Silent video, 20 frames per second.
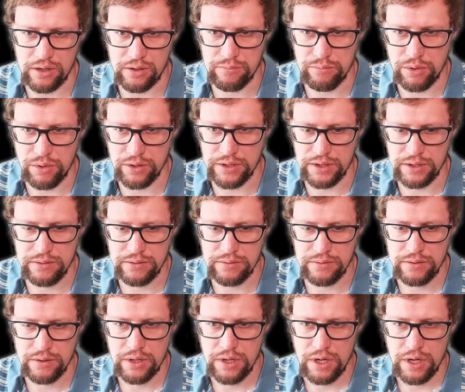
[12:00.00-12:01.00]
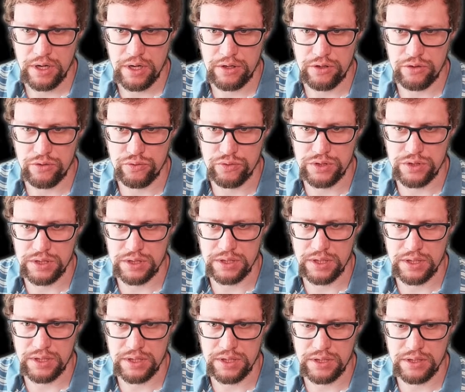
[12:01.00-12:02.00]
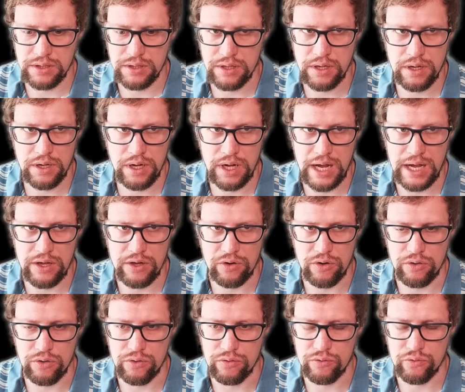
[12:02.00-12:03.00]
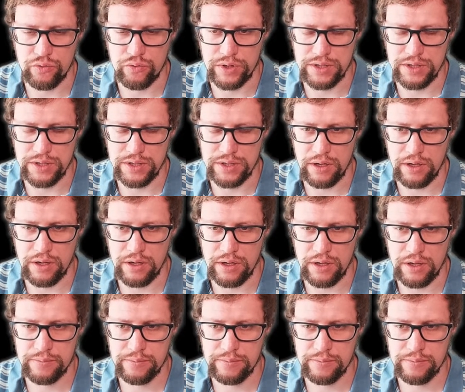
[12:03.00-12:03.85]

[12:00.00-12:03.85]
body using IO read all.